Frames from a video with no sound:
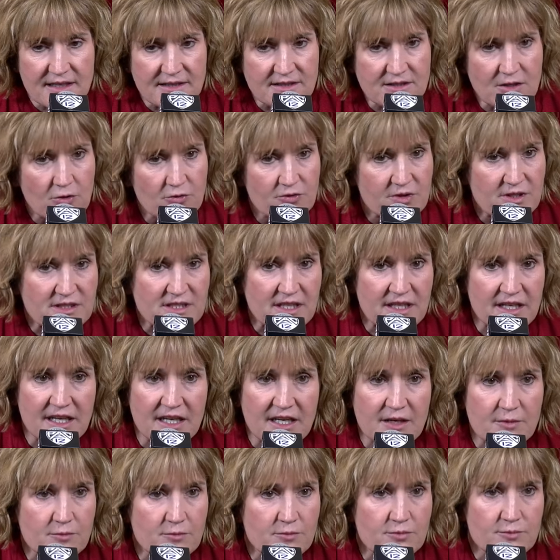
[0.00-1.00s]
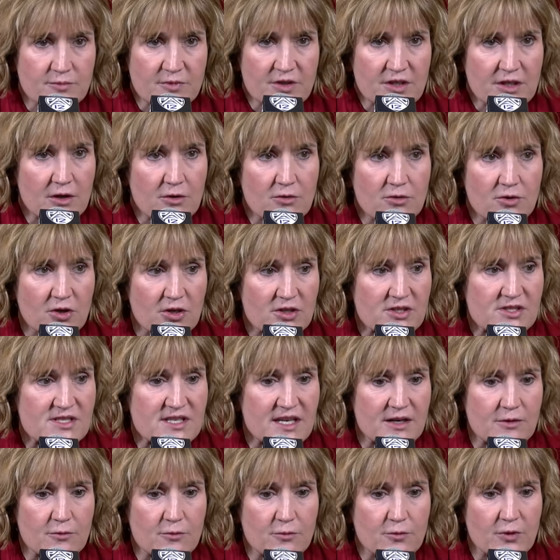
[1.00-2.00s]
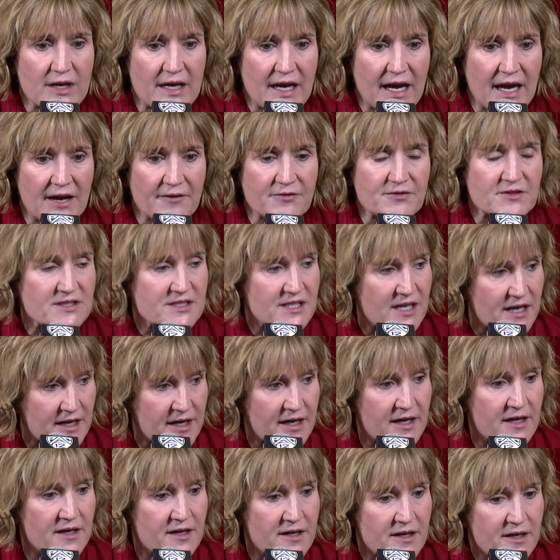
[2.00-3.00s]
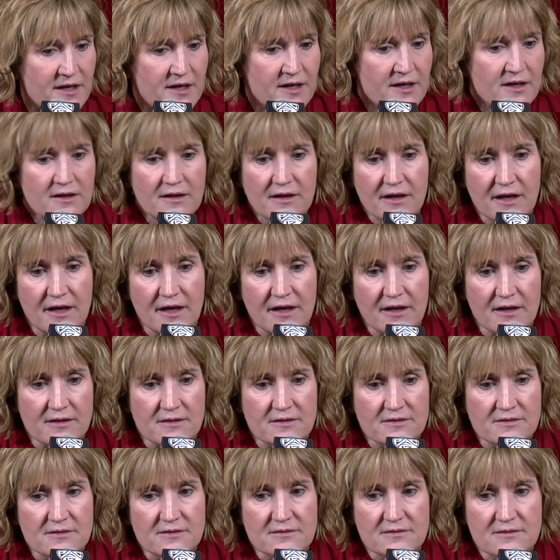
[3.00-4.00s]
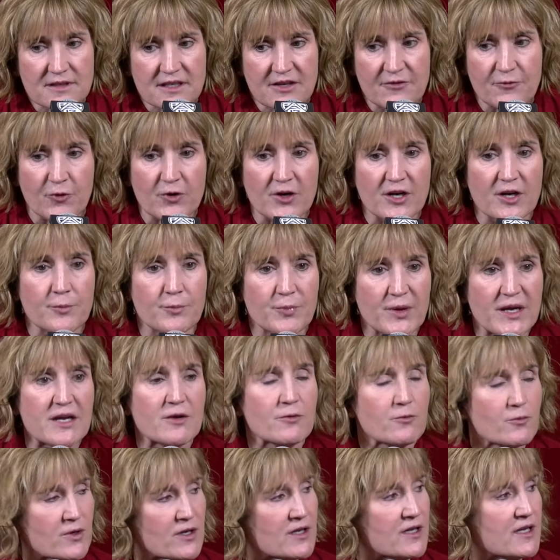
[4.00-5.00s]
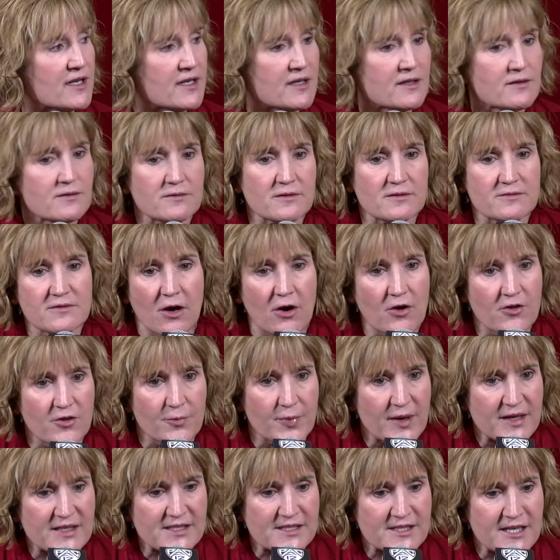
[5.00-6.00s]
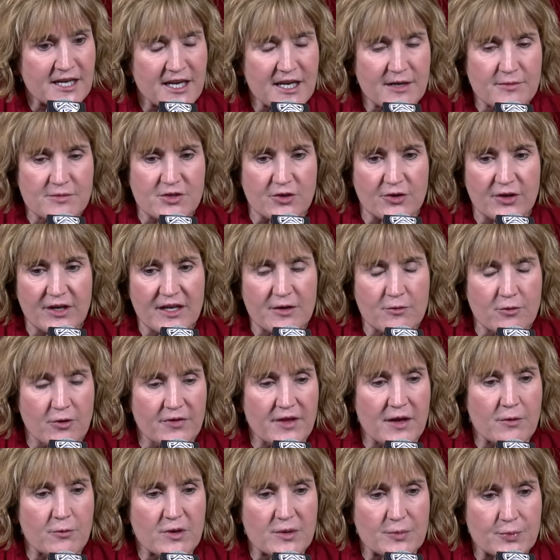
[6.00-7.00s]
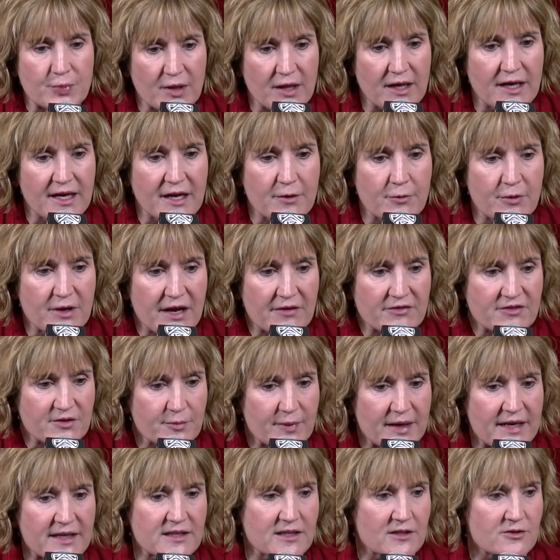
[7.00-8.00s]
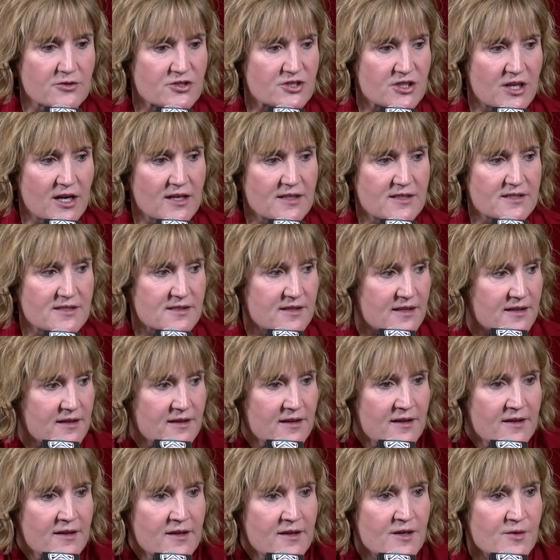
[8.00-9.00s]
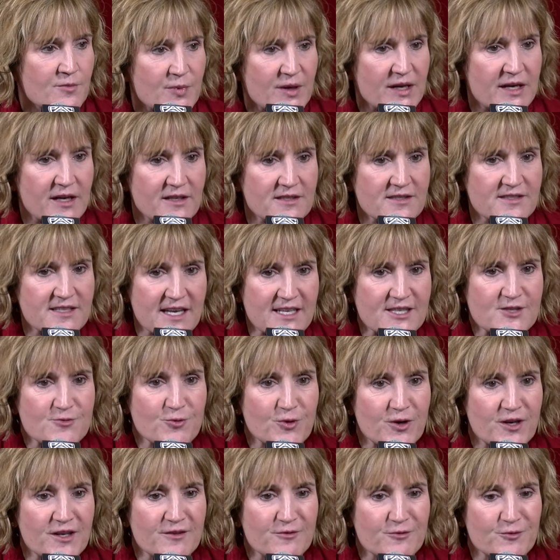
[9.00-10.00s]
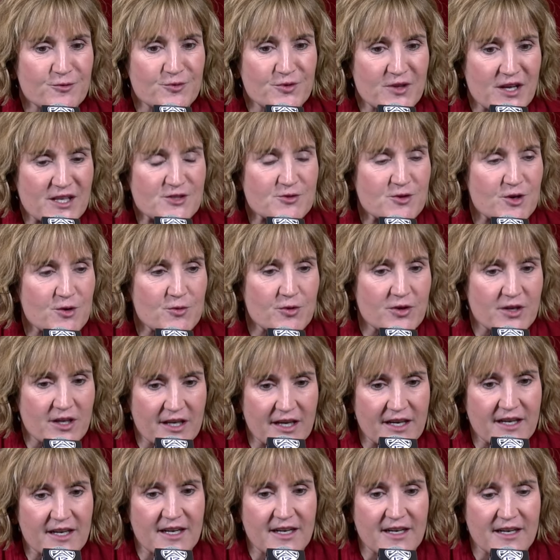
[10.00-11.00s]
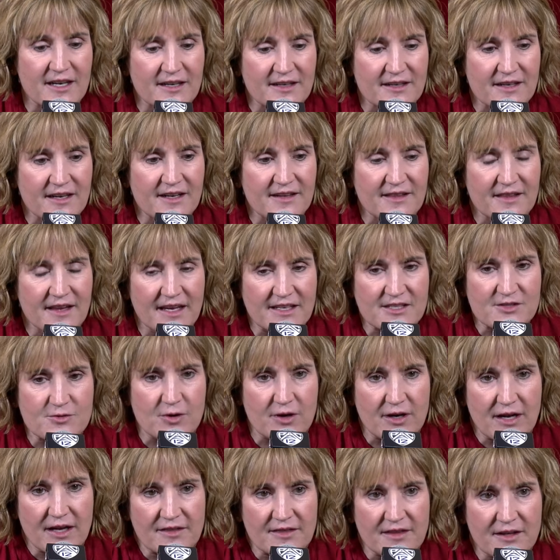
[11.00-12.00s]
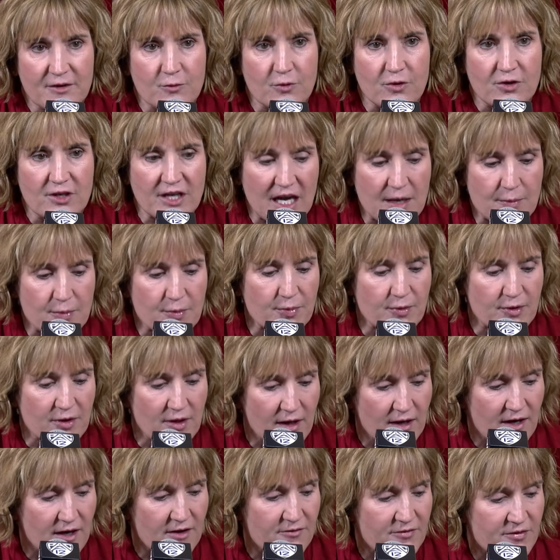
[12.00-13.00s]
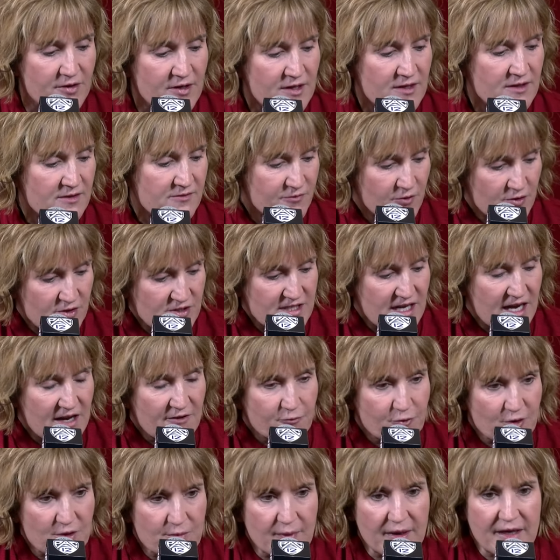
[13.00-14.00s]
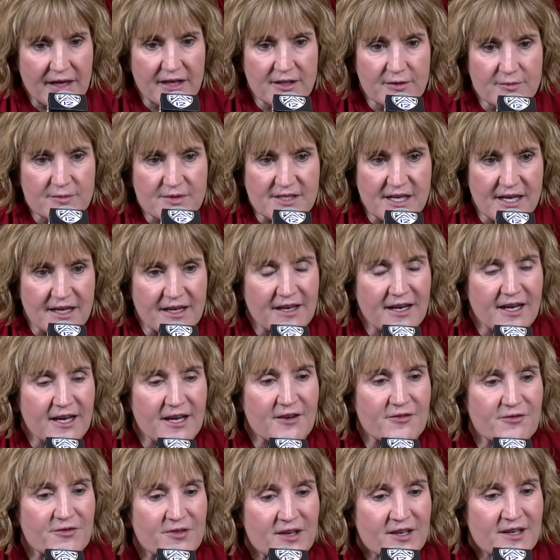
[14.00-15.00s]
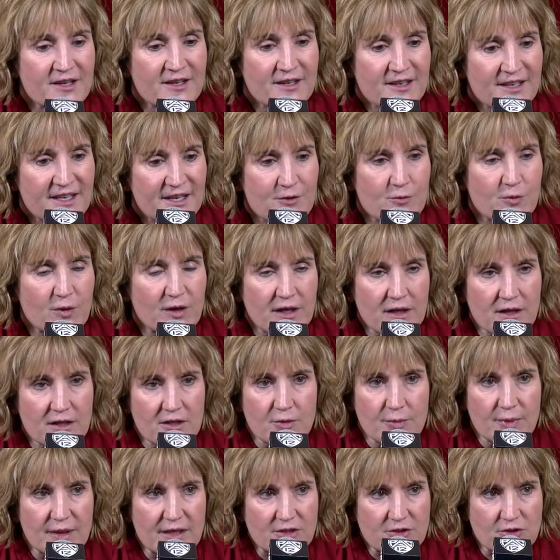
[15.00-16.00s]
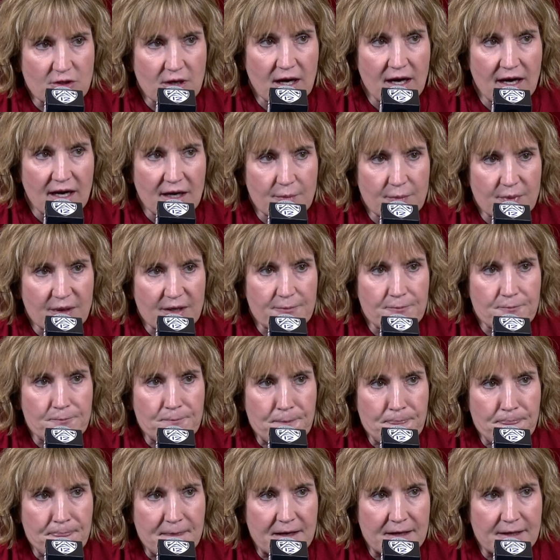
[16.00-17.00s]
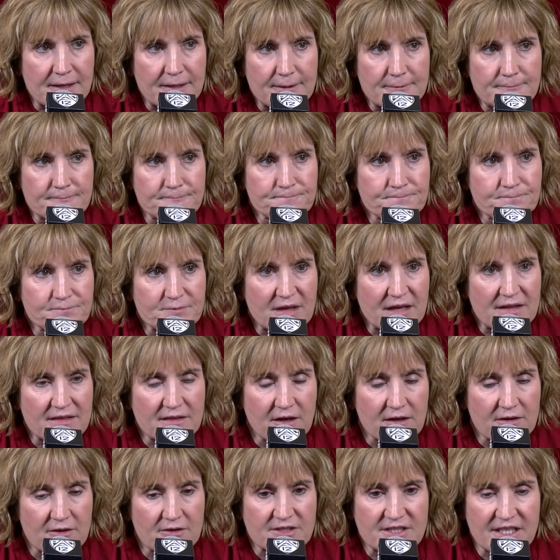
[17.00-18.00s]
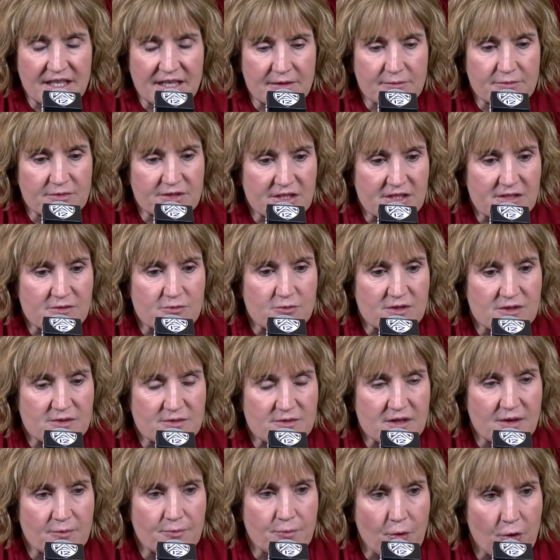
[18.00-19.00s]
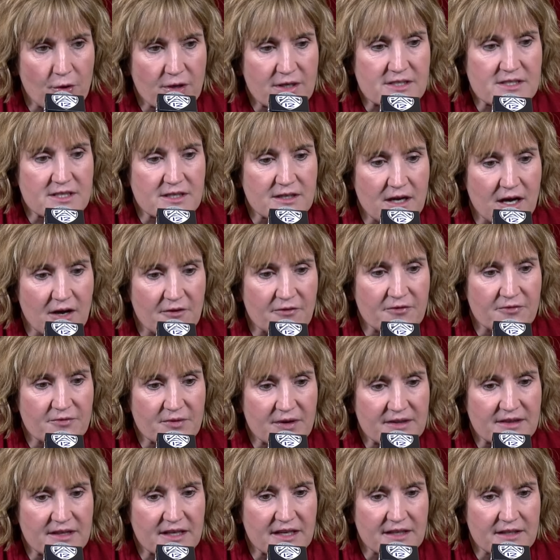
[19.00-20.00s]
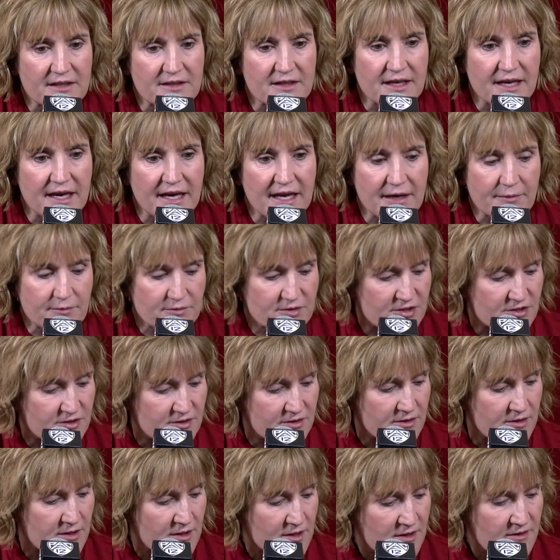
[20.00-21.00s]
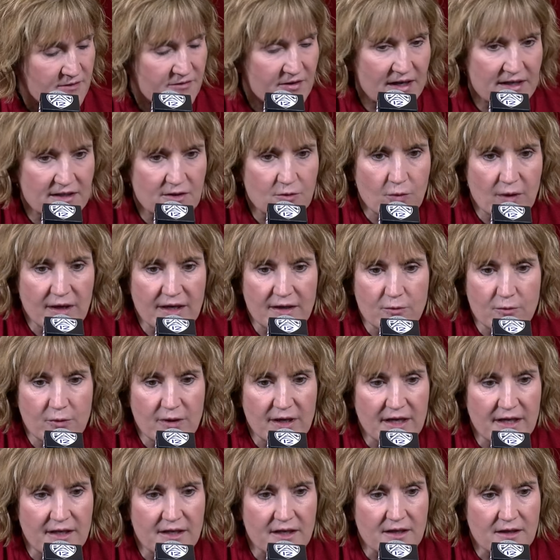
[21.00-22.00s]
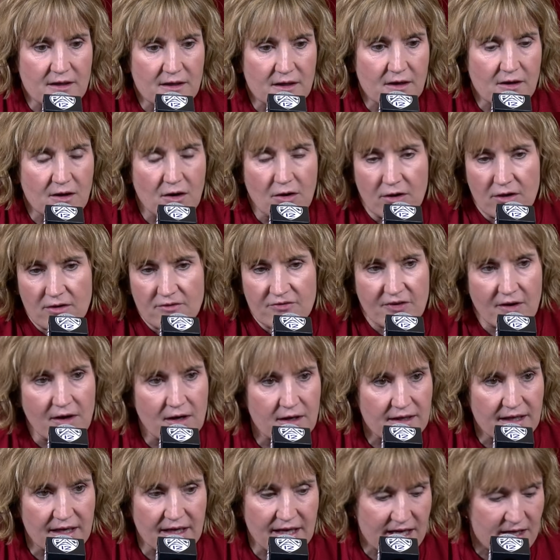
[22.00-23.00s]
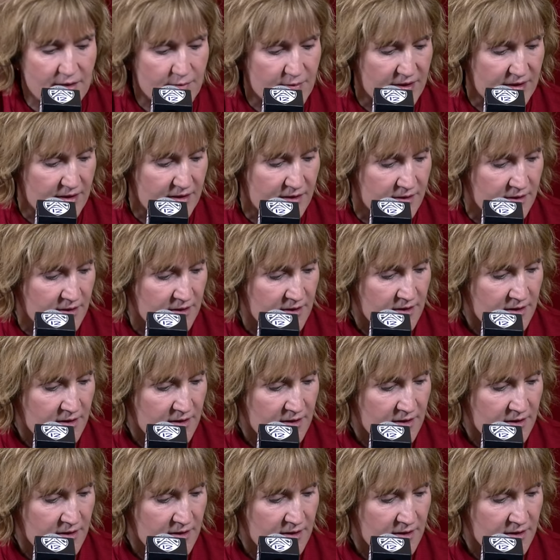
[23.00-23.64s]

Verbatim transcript: I told the team, you know, looks that we have to take, and if we're going to beat really all the best teams or anyone that we play, we have to make those shots that, because that's what that's what we're getting and, and that's what I think we're capable of. First half we made them, second half it went a little bit dry, but um, I thought our team just was uh, poised enough at the end of the game to find a way to win a, a hard-fought game and a